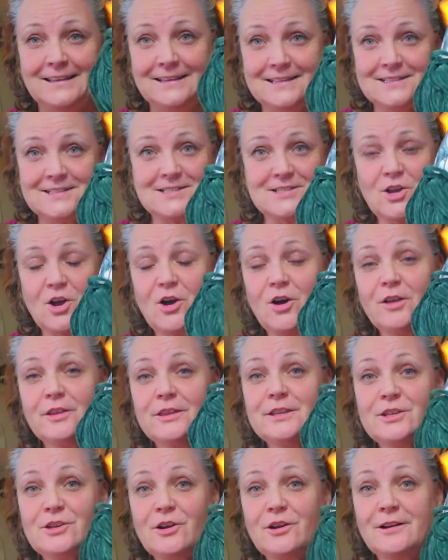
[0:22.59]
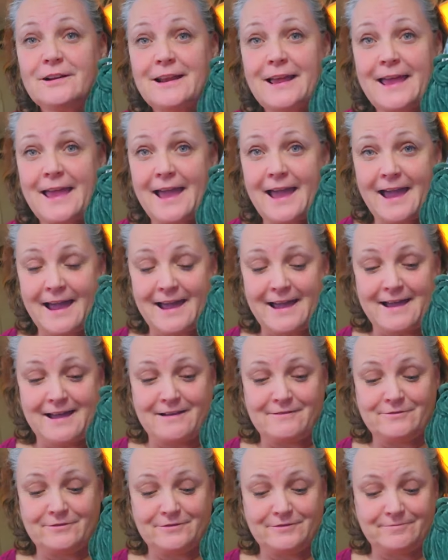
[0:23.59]
This is all the yarn I
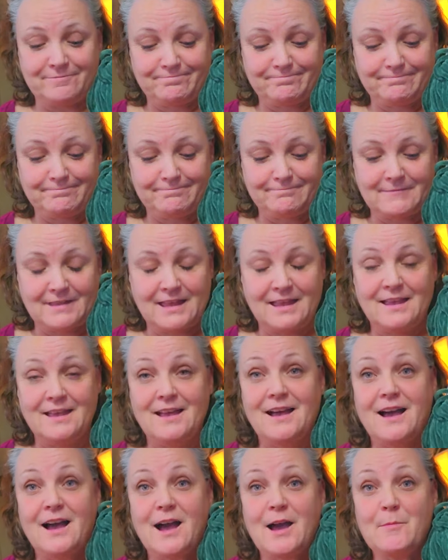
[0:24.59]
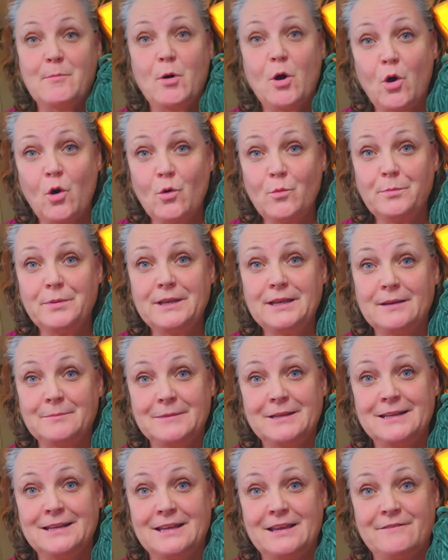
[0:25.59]
have. I'm hoping I'm
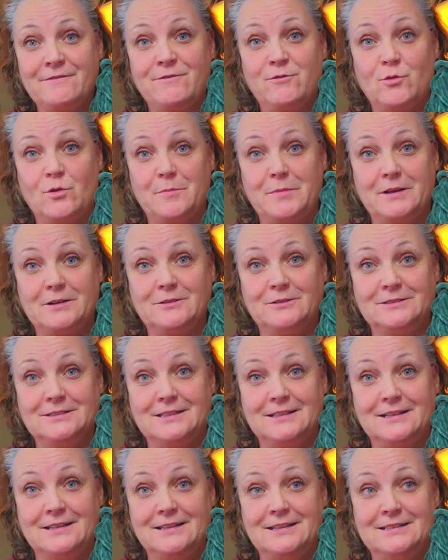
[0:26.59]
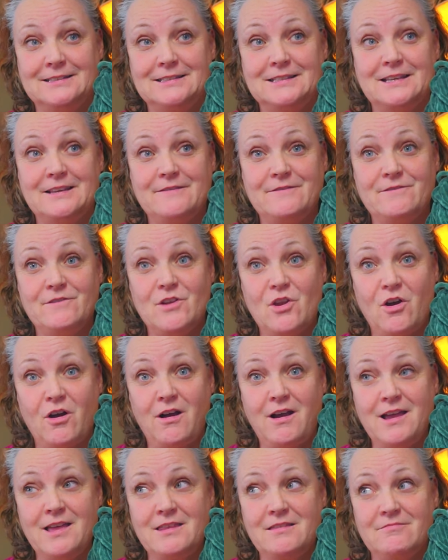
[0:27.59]
going to get 4 pickles out of this. If
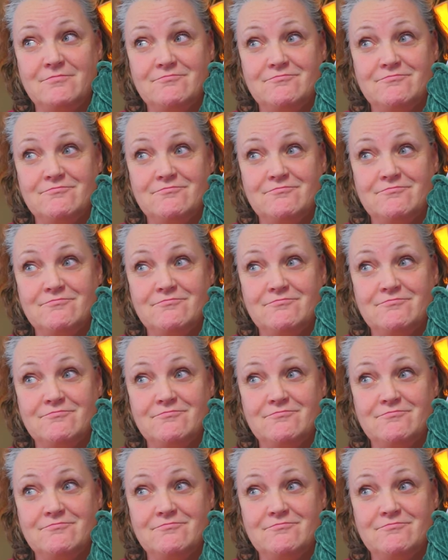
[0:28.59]
not,